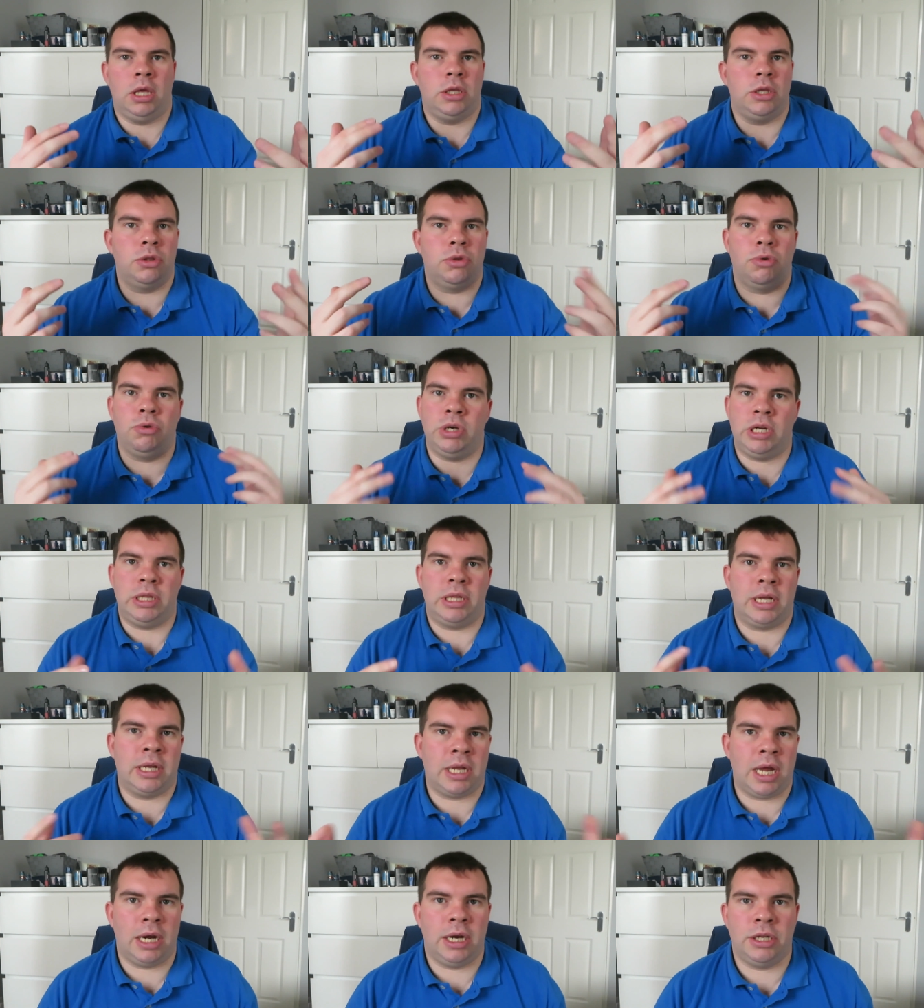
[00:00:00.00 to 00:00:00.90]
You don't need
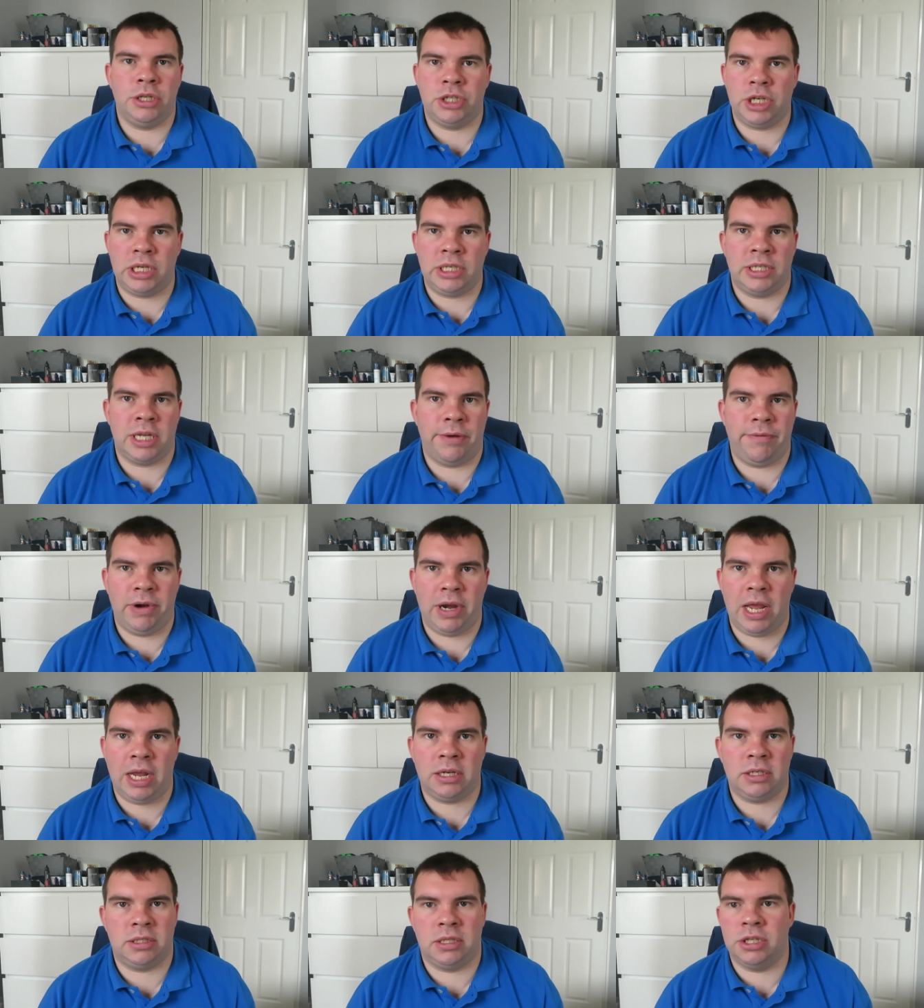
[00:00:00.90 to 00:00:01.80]
the Canon
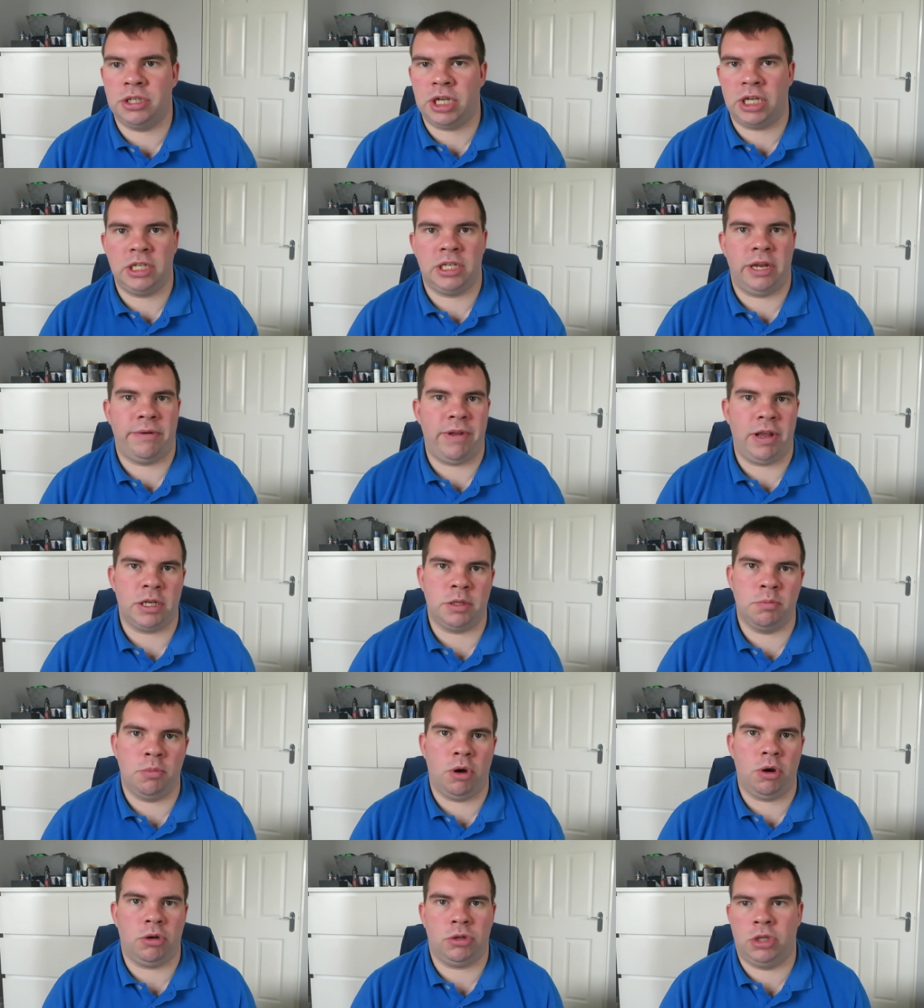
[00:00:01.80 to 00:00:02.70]
G7X, the
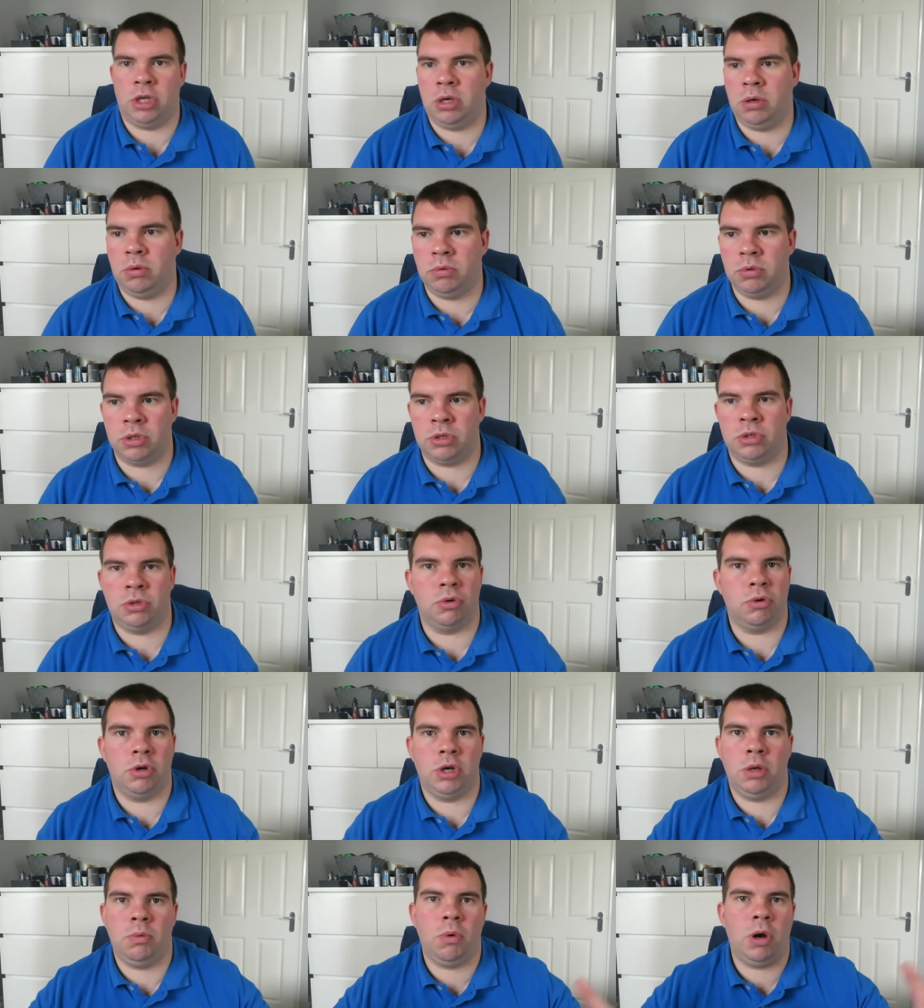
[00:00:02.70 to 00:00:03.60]
G7X Mark II, the
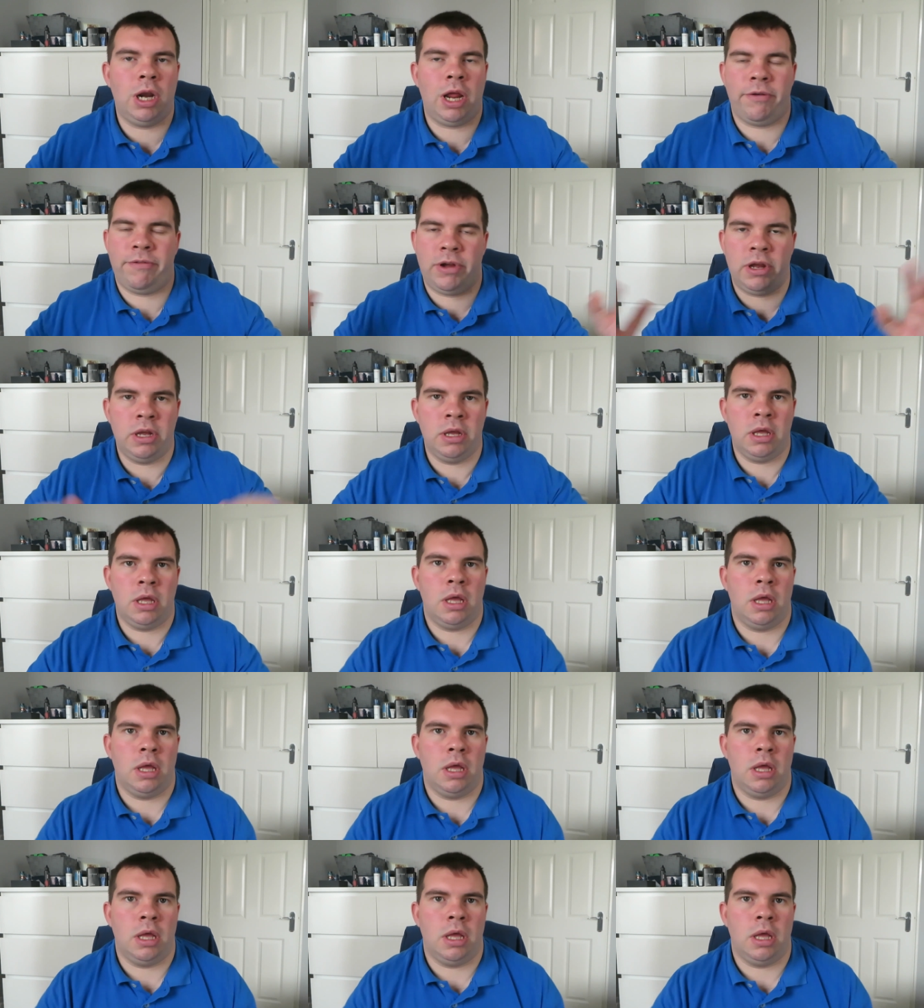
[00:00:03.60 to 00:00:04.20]
Sony, whatever.